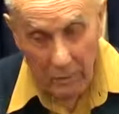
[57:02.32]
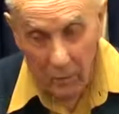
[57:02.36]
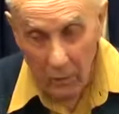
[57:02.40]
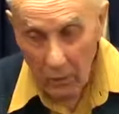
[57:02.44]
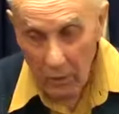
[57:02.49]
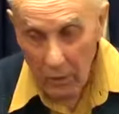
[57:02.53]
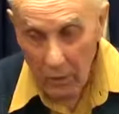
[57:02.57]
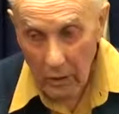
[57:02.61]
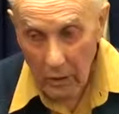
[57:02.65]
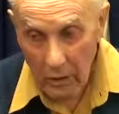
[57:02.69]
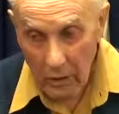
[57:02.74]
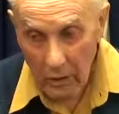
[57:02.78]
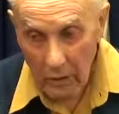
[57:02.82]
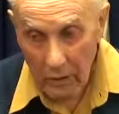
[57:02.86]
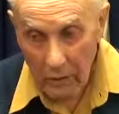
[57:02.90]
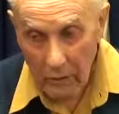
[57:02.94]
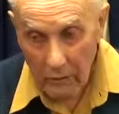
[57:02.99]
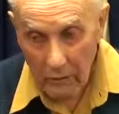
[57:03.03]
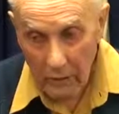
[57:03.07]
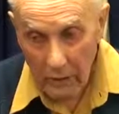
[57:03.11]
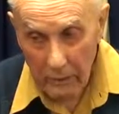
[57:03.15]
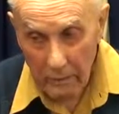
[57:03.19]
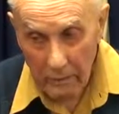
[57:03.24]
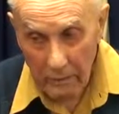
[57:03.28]
more
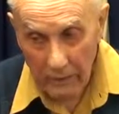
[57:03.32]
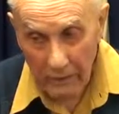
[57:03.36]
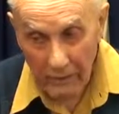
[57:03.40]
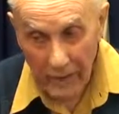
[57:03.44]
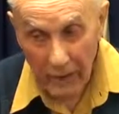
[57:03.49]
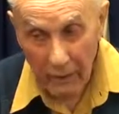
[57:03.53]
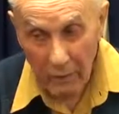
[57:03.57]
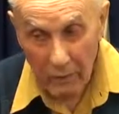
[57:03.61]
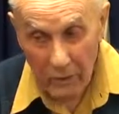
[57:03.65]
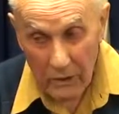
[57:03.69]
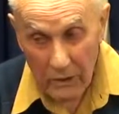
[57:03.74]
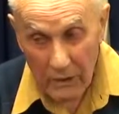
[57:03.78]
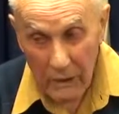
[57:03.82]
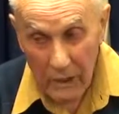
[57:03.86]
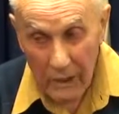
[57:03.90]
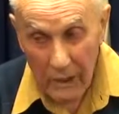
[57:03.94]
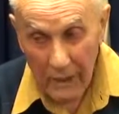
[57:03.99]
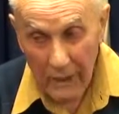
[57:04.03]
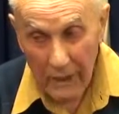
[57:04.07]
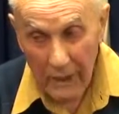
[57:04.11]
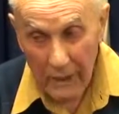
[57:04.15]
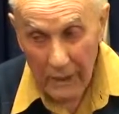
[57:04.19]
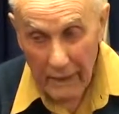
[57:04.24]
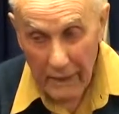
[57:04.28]
anyway, but that
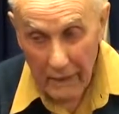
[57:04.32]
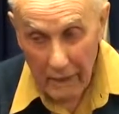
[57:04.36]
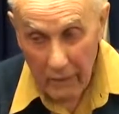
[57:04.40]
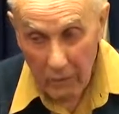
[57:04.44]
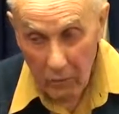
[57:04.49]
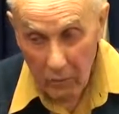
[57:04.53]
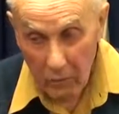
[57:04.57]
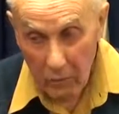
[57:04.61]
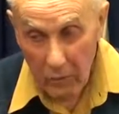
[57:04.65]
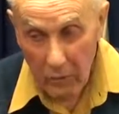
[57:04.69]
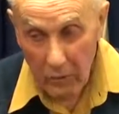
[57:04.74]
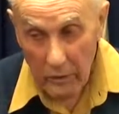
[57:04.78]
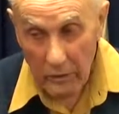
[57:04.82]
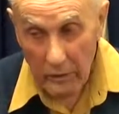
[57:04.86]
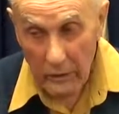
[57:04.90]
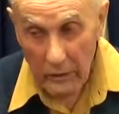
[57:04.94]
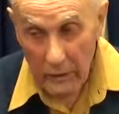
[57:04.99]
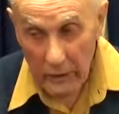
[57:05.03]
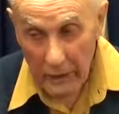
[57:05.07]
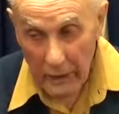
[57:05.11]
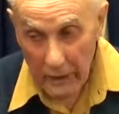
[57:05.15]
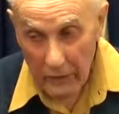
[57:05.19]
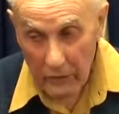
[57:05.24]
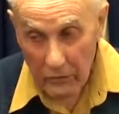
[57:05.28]
held all the
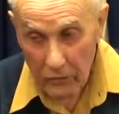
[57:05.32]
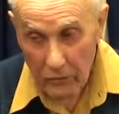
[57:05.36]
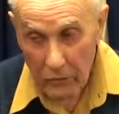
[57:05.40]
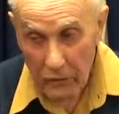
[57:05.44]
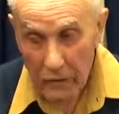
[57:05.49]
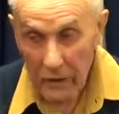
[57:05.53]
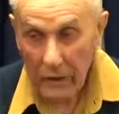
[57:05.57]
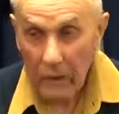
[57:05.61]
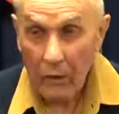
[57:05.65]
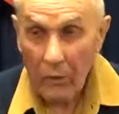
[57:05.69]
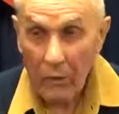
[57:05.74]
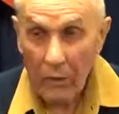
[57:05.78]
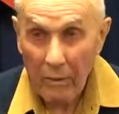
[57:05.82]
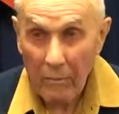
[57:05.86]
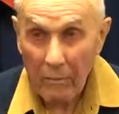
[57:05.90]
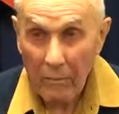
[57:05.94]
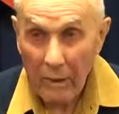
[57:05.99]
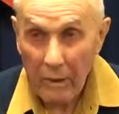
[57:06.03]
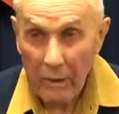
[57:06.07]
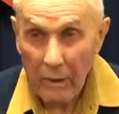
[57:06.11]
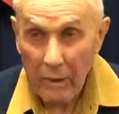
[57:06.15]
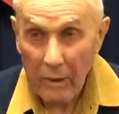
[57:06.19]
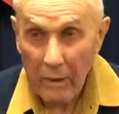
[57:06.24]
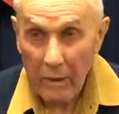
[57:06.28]
electrical
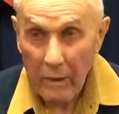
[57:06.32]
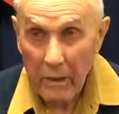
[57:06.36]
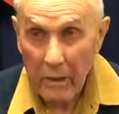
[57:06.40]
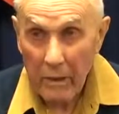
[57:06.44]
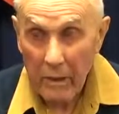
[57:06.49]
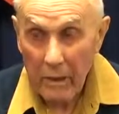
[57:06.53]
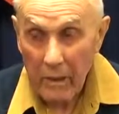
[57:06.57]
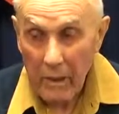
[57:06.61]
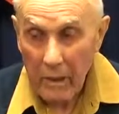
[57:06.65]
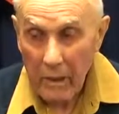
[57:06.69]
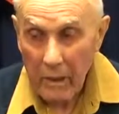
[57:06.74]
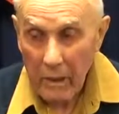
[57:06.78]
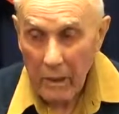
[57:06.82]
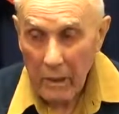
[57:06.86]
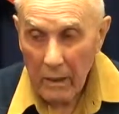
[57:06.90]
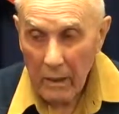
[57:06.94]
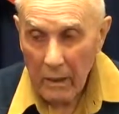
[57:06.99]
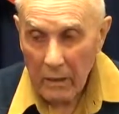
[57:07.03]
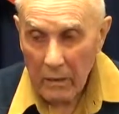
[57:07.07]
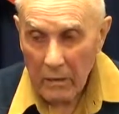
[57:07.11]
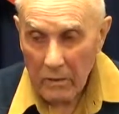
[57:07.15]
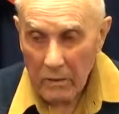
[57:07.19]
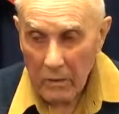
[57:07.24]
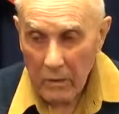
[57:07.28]
equipment.
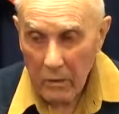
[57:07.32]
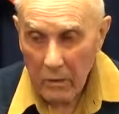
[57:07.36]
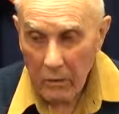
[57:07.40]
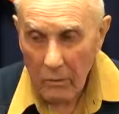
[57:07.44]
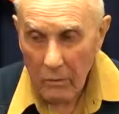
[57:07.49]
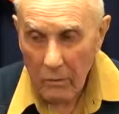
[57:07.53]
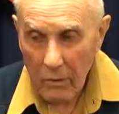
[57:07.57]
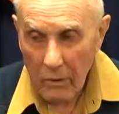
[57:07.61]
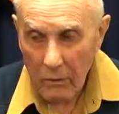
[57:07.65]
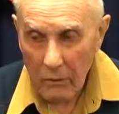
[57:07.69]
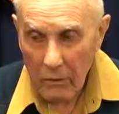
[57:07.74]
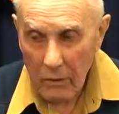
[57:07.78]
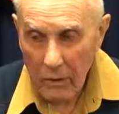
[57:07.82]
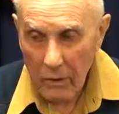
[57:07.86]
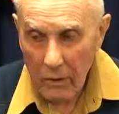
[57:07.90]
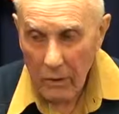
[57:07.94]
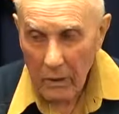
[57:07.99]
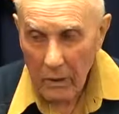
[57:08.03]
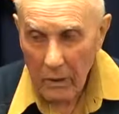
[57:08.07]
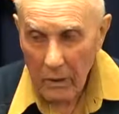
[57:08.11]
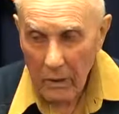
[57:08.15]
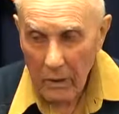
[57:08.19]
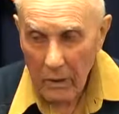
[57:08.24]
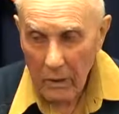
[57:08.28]
So we
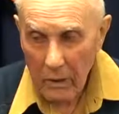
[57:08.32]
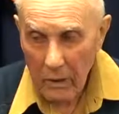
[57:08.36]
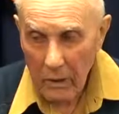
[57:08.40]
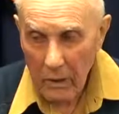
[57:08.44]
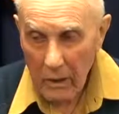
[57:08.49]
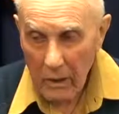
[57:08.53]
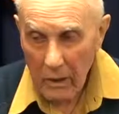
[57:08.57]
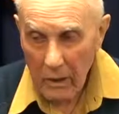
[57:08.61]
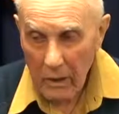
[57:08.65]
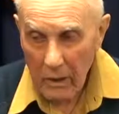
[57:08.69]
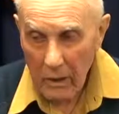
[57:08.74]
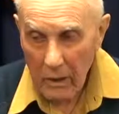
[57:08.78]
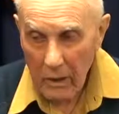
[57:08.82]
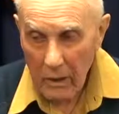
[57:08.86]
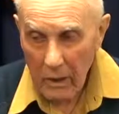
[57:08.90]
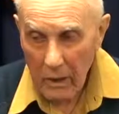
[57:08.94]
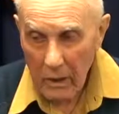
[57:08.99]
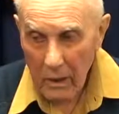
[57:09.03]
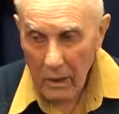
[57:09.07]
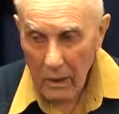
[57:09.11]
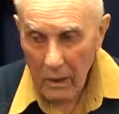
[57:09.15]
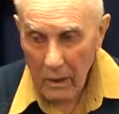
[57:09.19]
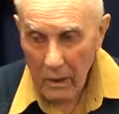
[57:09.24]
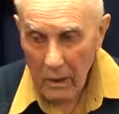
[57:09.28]
were,
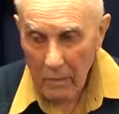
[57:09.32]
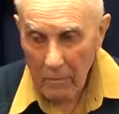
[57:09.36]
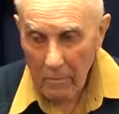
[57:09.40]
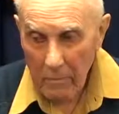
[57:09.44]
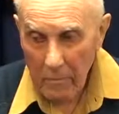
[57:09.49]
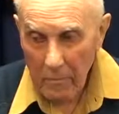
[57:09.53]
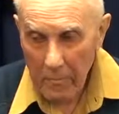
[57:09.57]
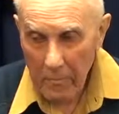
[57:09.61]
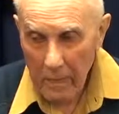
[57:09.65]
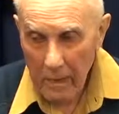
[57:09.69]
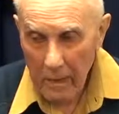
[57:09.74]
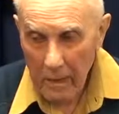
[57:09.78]
in